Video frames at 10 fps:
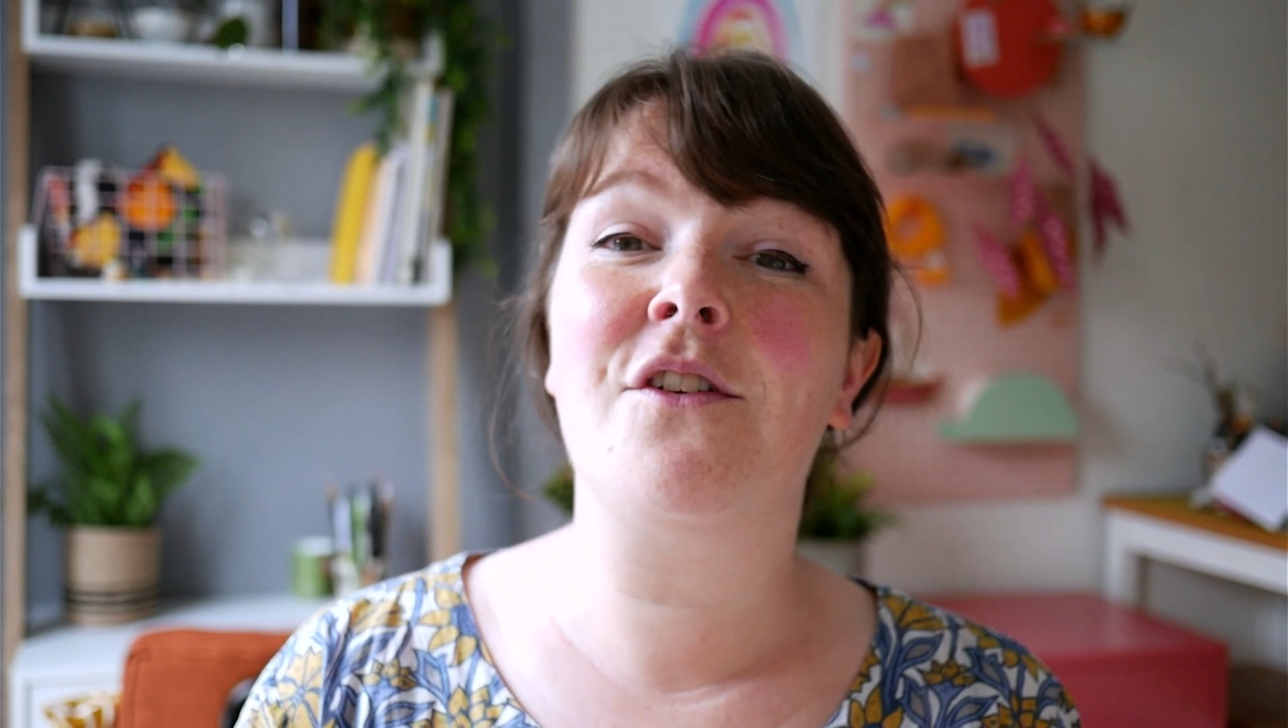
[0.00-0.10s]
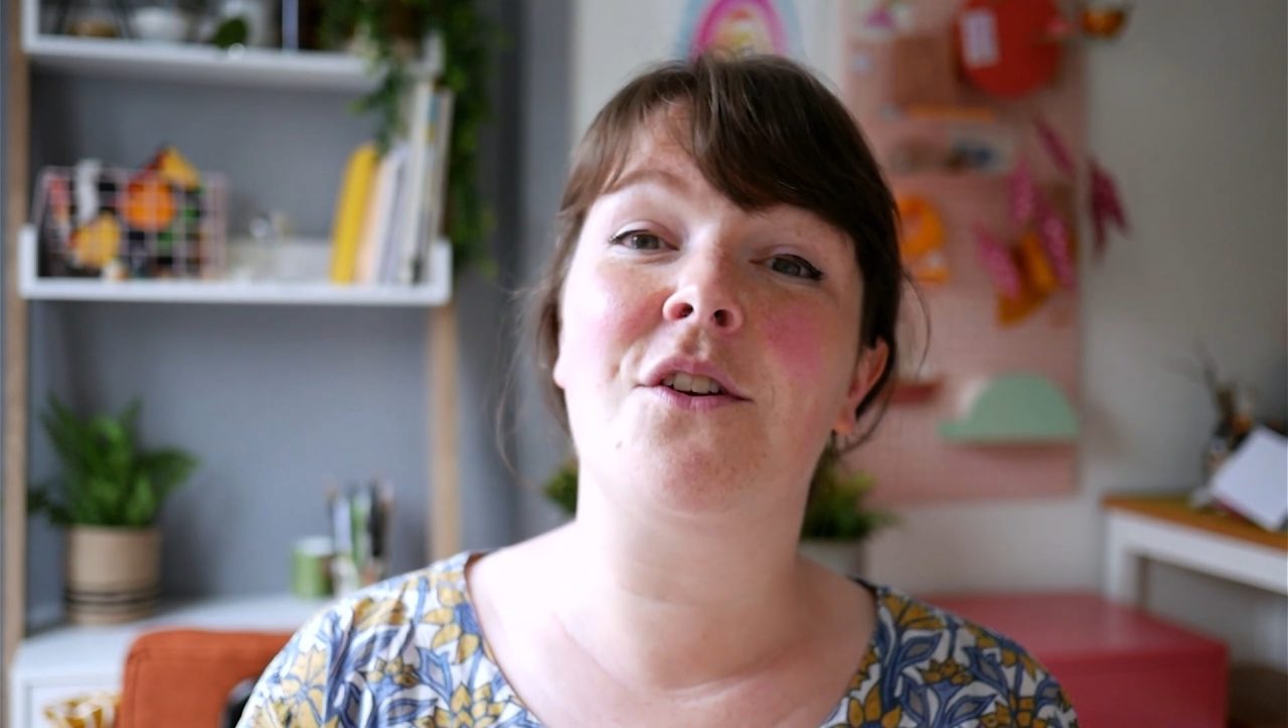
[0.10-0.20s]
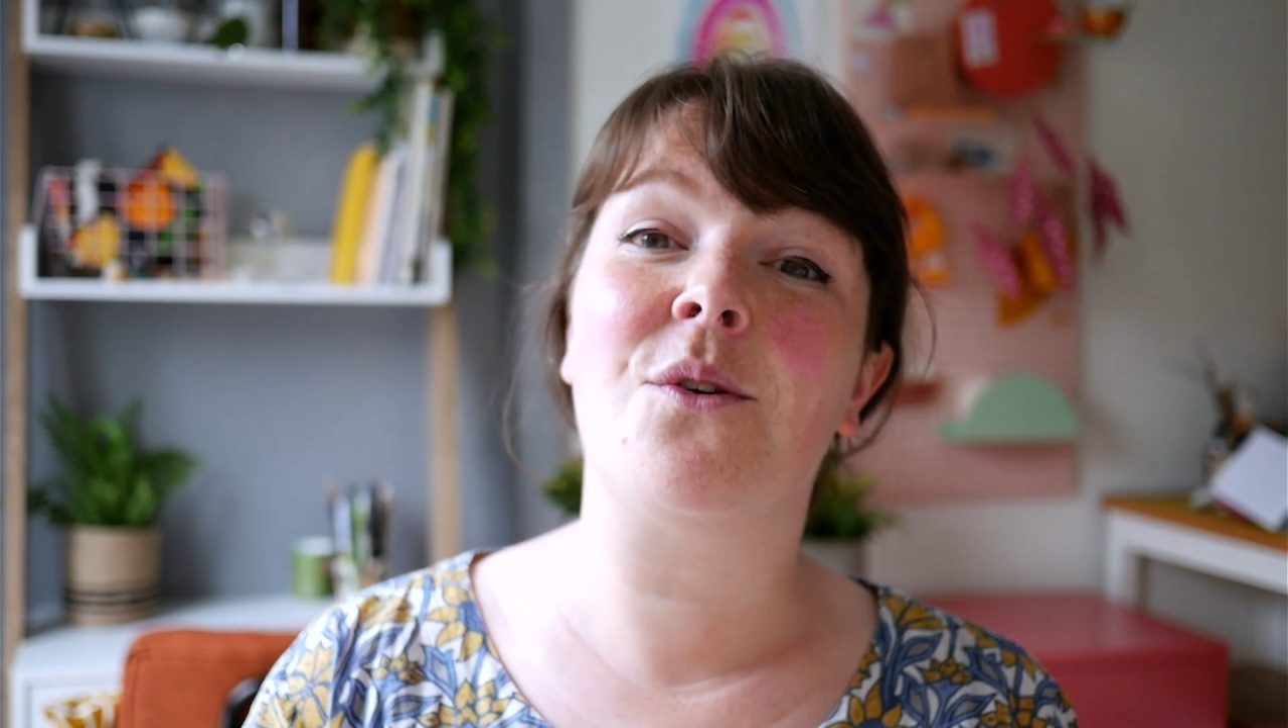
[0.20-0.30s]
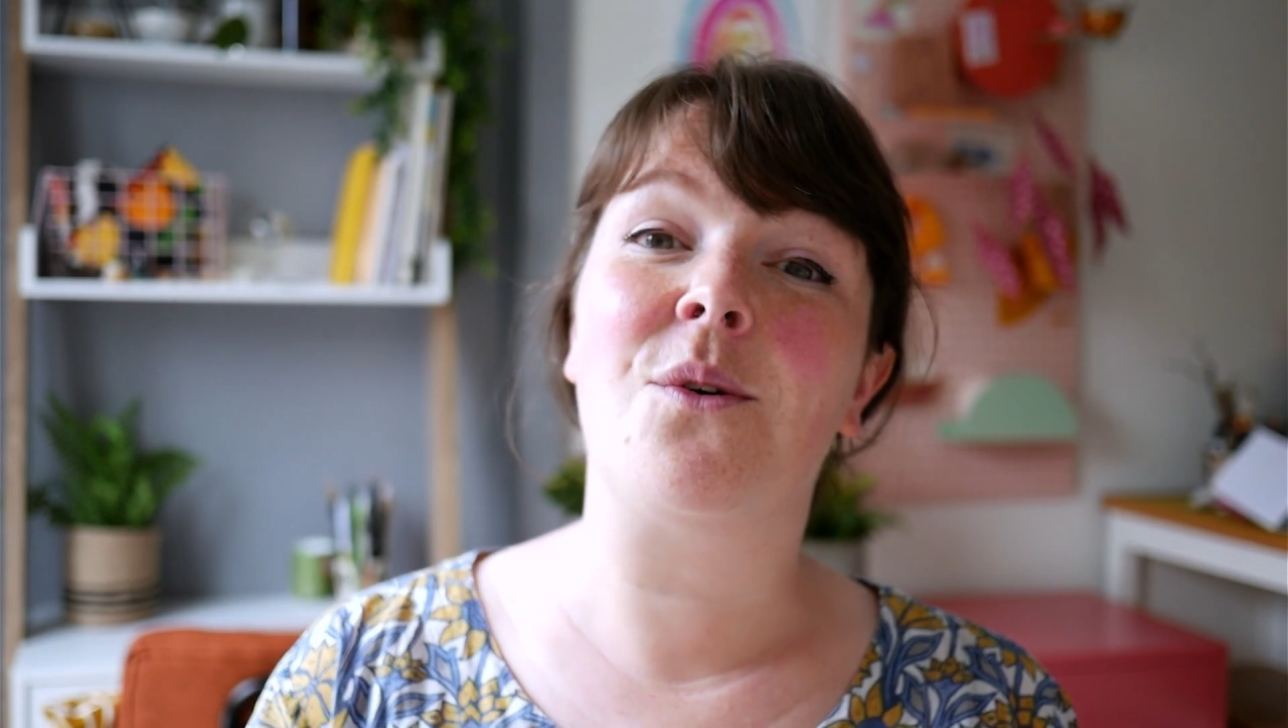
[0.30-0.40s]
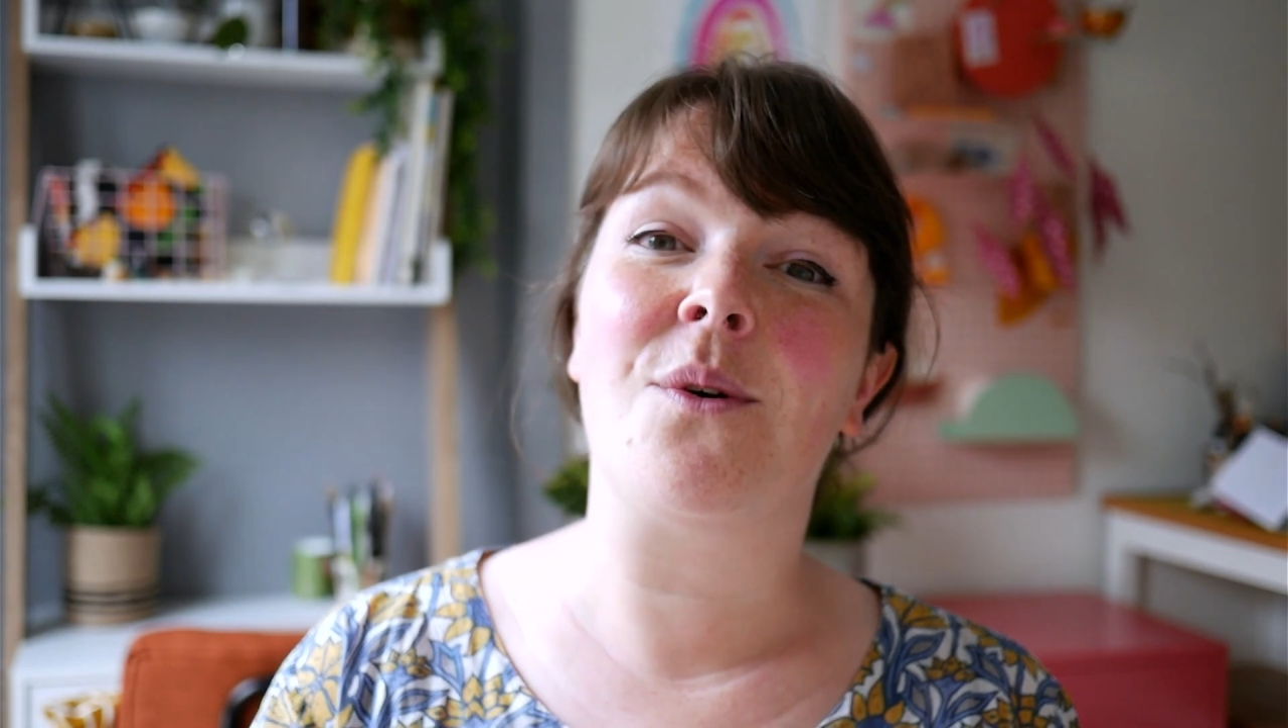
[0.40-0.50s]
to
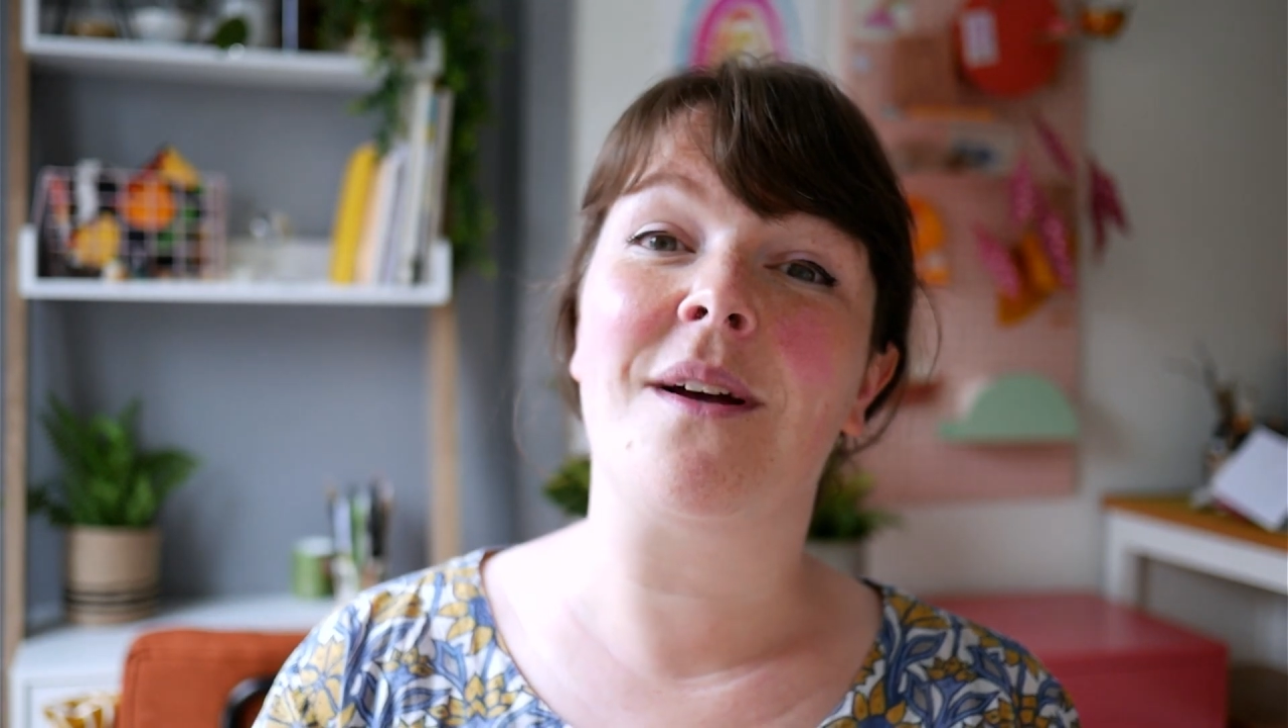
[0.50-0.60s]
know